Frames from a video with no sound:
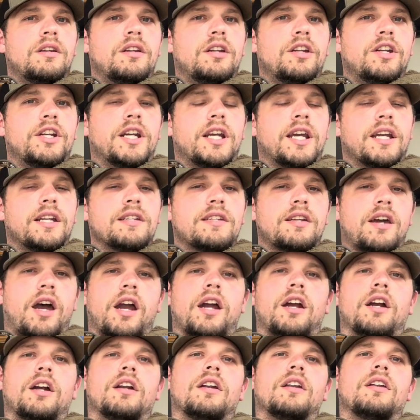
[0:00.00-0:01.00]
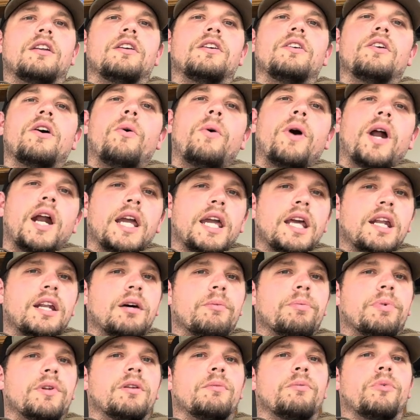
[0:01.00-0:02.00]
You're getting tired. You don't want to get
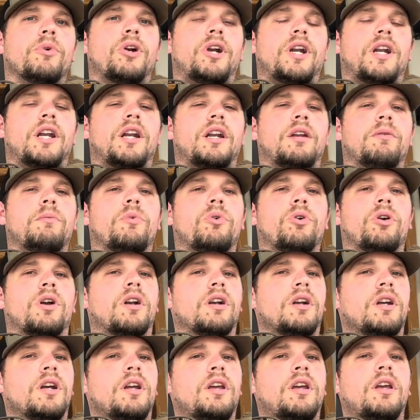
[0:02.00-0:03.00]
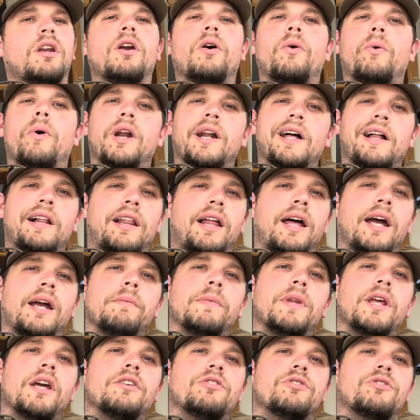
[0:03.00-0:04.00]
up in the morning anymore. You don't want to climb
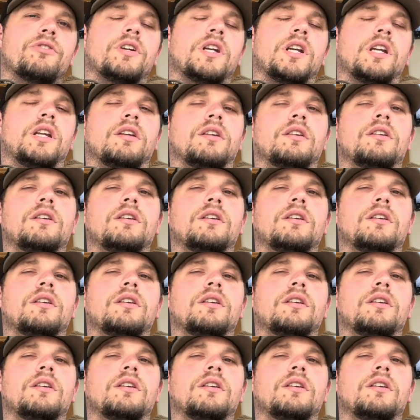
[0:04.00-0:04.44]
that tree.